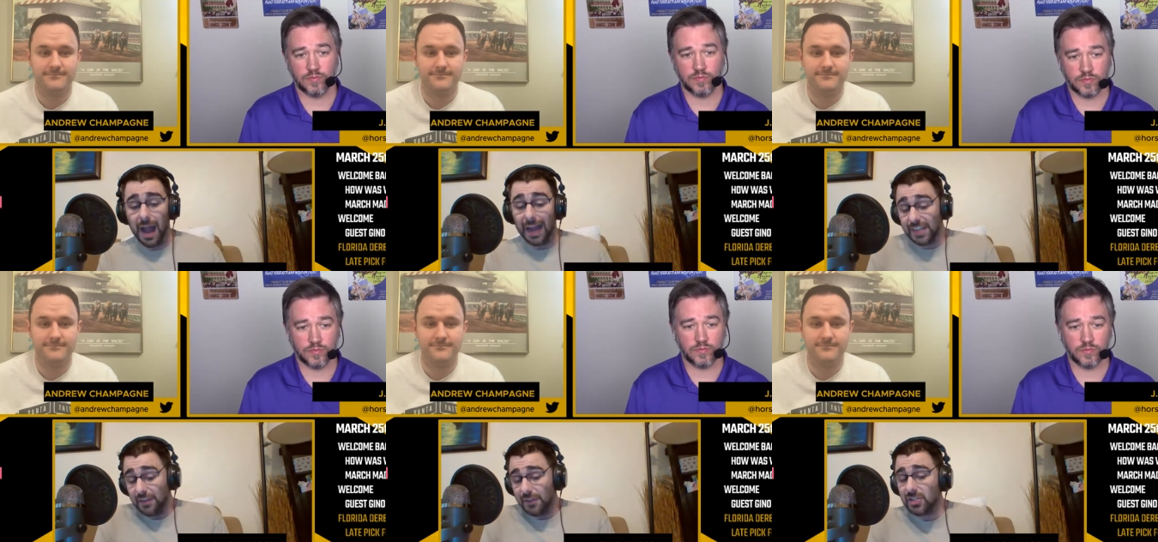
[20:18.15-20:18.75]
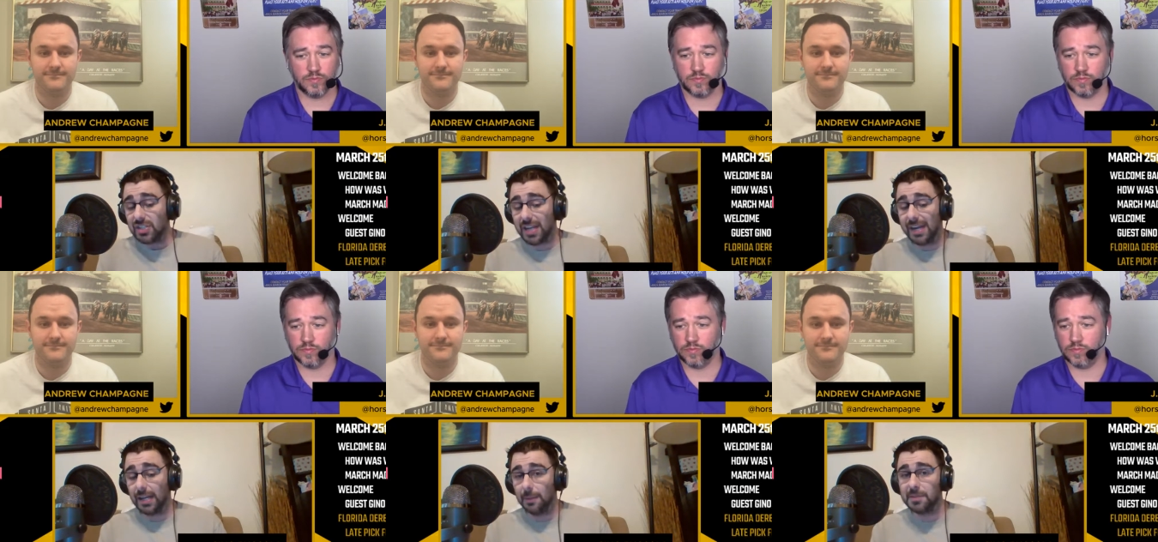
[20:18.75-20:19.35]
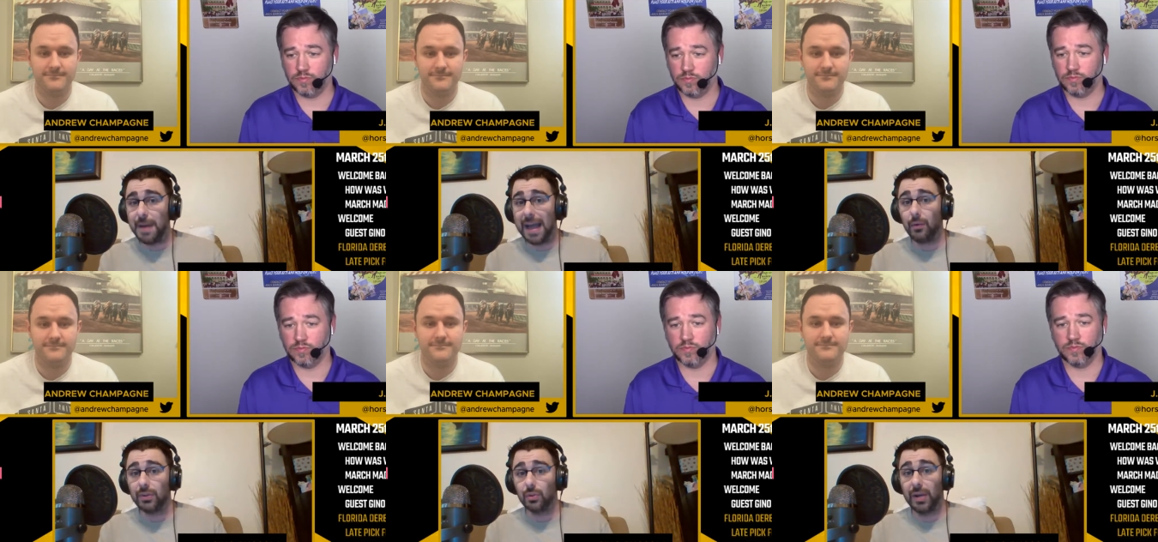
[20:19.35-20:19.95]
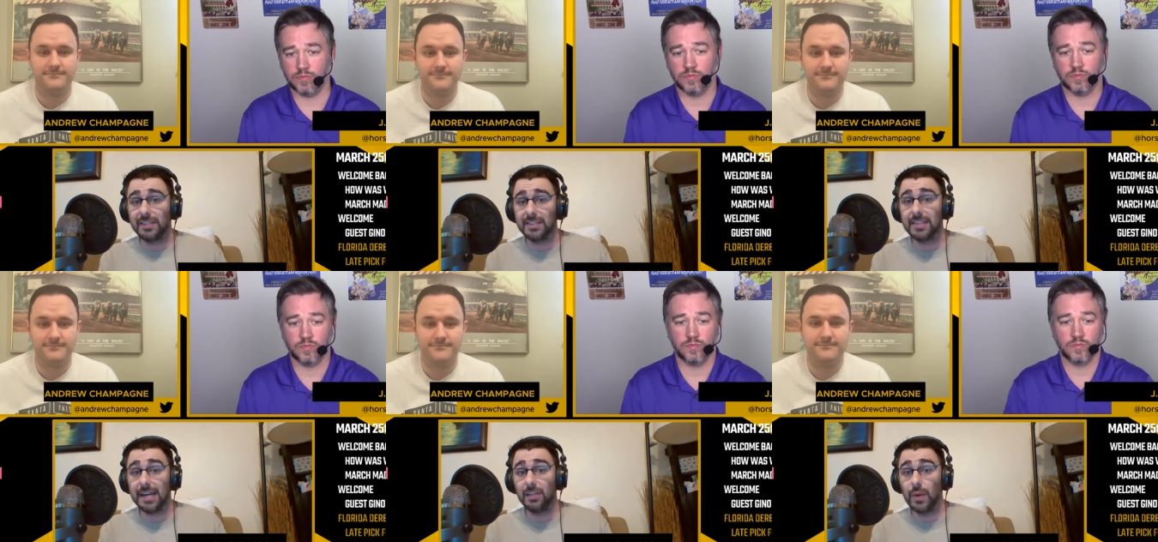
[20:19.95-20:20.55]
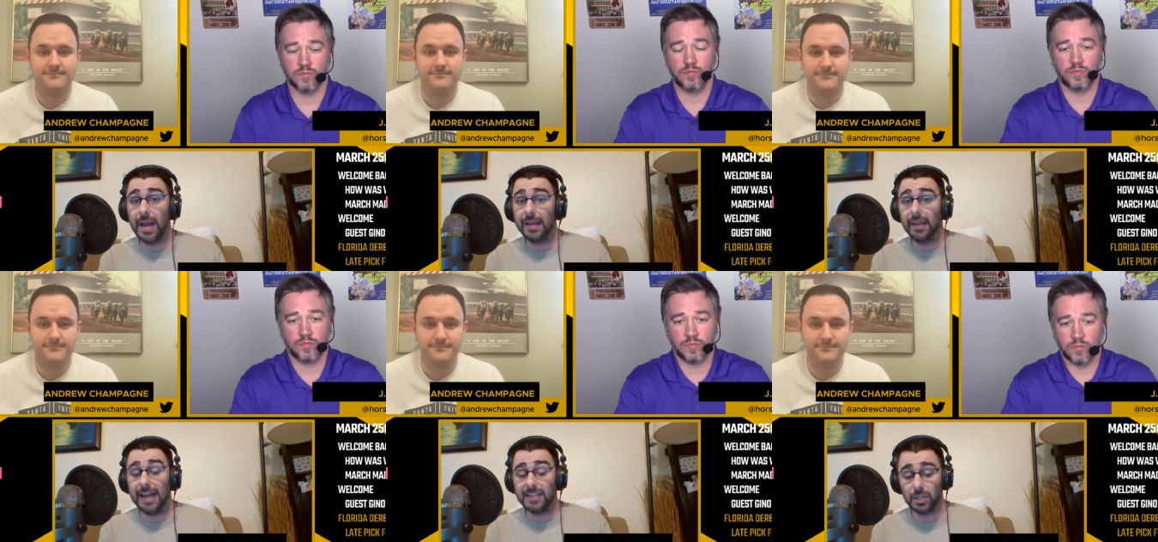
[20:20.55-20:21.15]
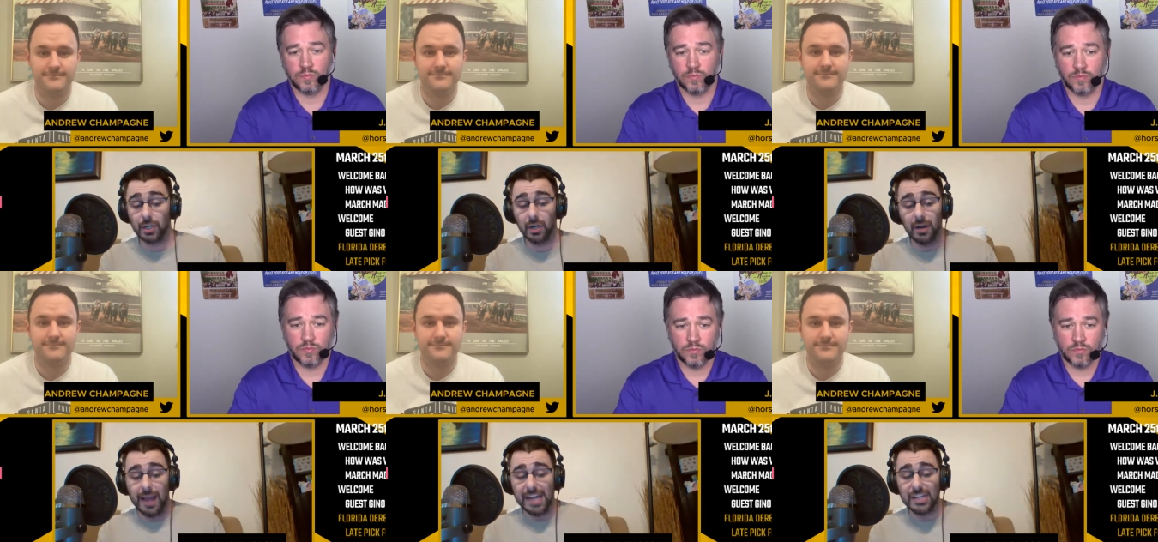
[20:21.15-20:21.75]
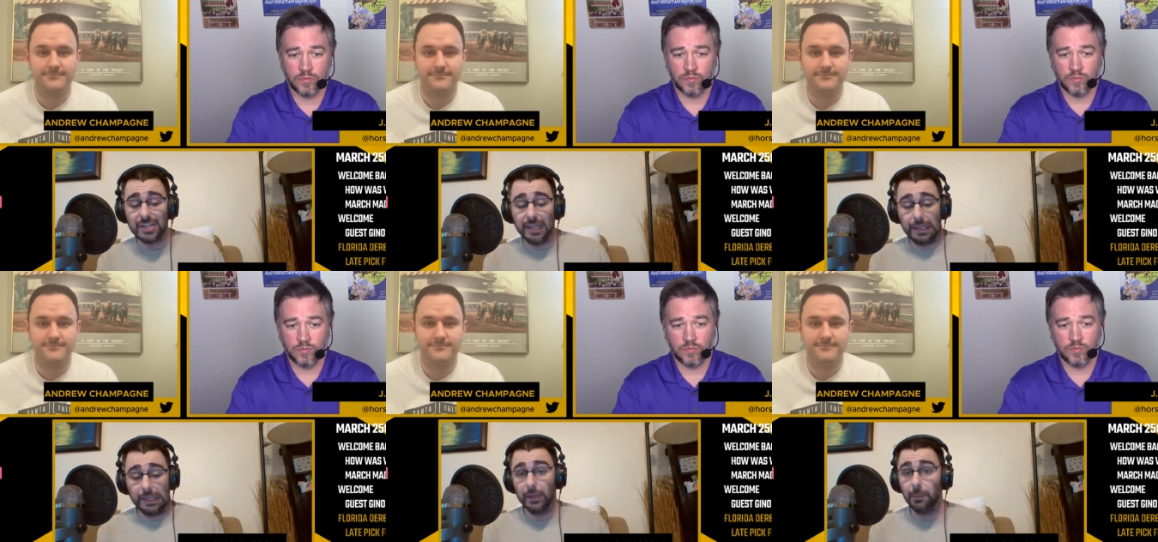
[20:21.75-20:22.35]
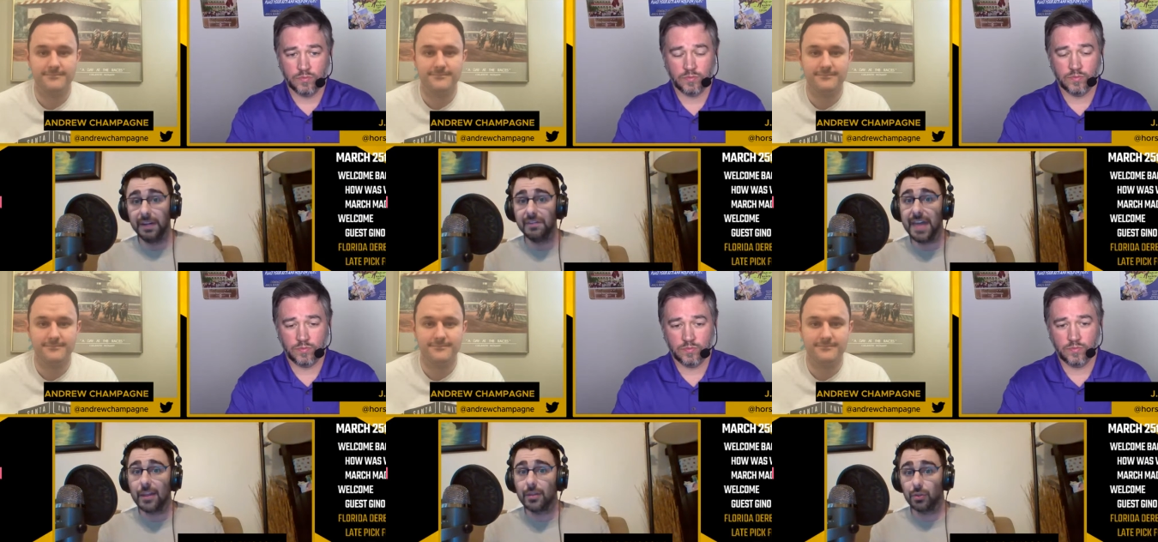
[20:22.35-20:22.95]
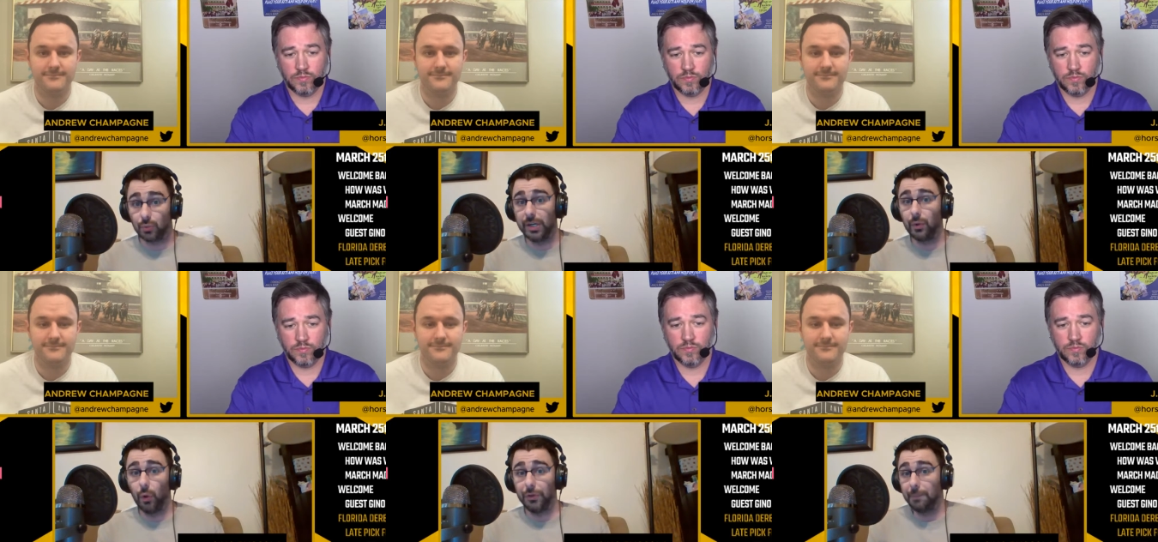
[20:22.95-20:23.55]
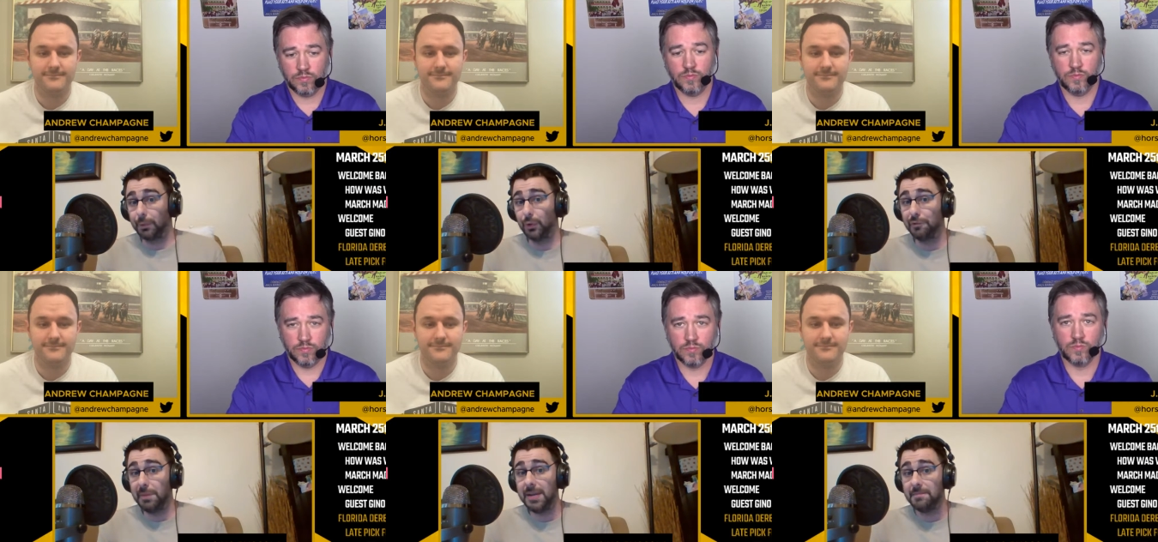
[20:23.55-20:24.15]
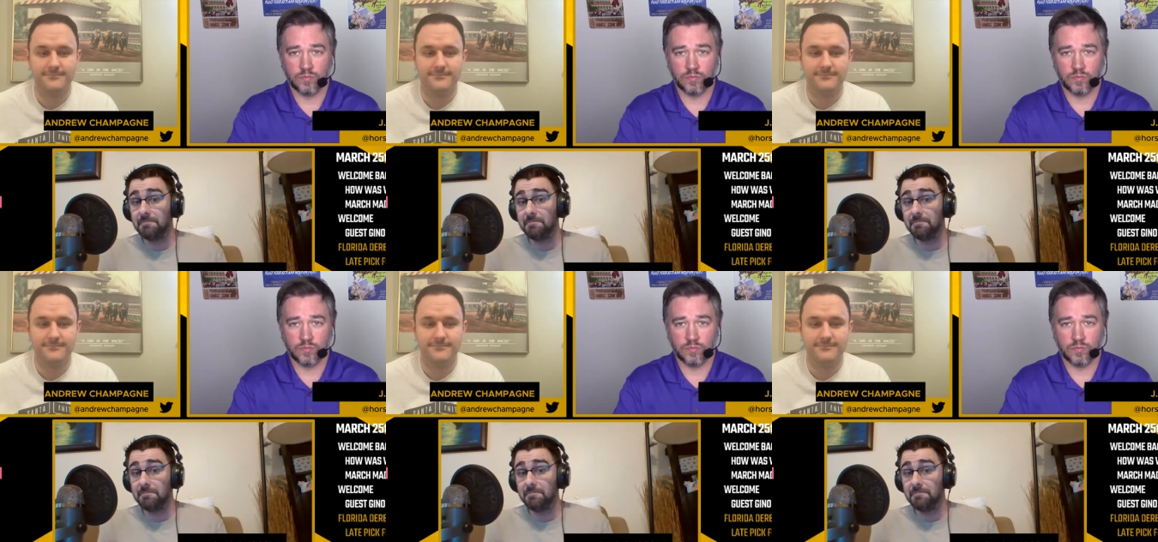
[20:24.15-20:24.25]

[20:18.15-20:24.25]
Speaker 1: I think if he just kind of comes back with the races that he ran last year and you get a little bit of that three year old improvement,